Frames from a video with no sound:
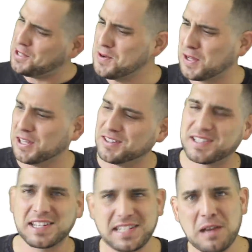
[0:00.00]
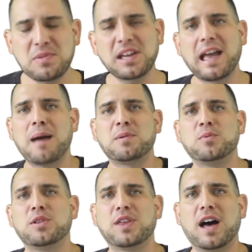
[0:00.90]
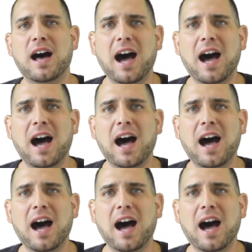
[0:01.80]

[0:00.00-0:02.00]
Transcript: So close. The same thing happened with uh,